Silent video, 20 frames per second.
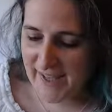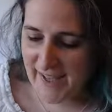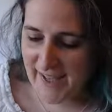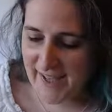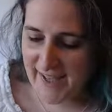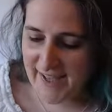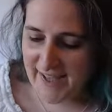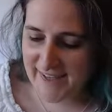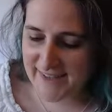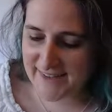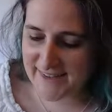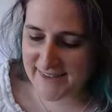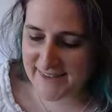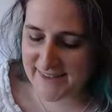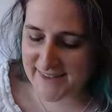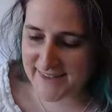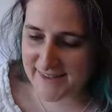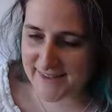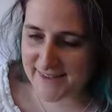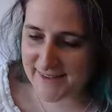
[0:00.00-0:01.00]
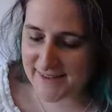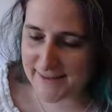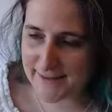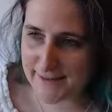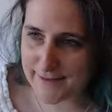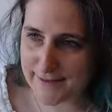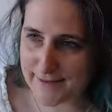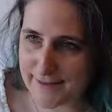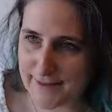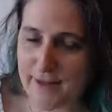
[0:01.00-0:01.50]
And
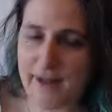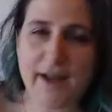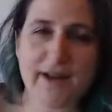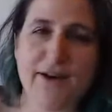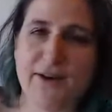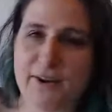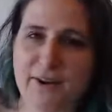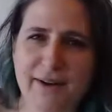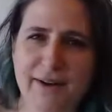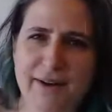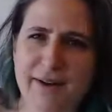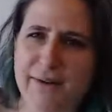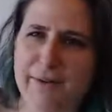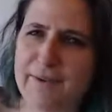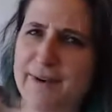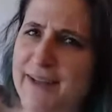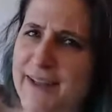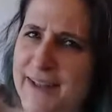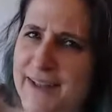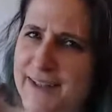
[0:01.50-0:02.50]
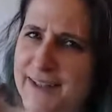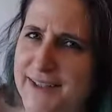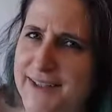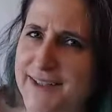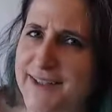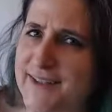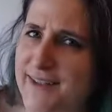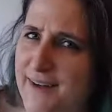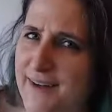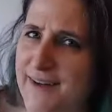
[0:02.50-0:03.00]
I know you're like, really?
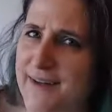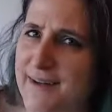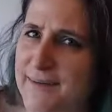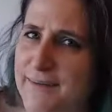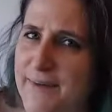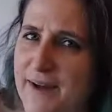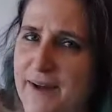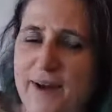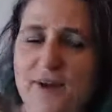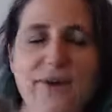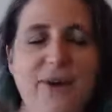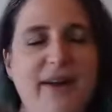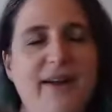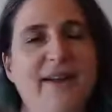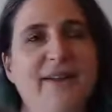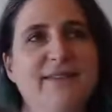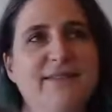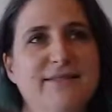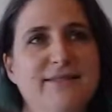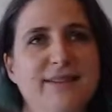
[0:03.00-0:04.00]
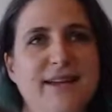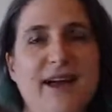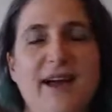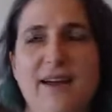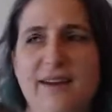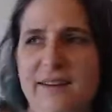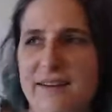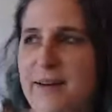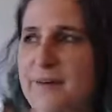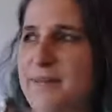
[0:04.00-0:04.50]
She's talking about, okay,
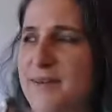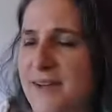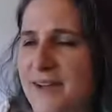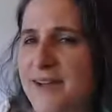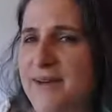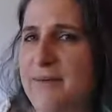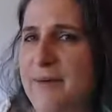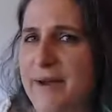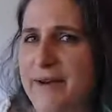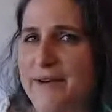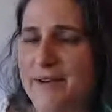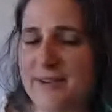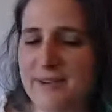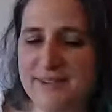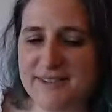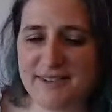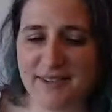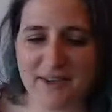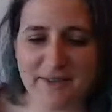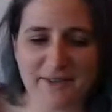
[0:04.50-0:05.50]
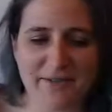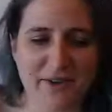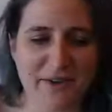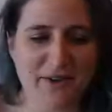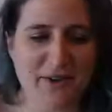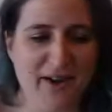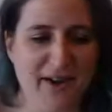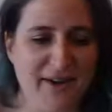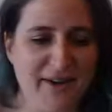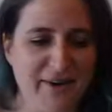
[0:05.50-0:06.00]
yeah, I'm talking about nerd stuff.
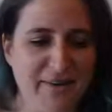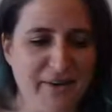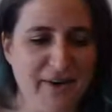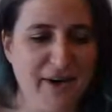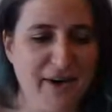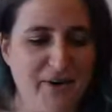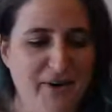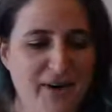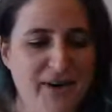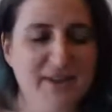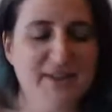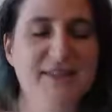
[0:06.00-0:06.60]
Okay, here we go.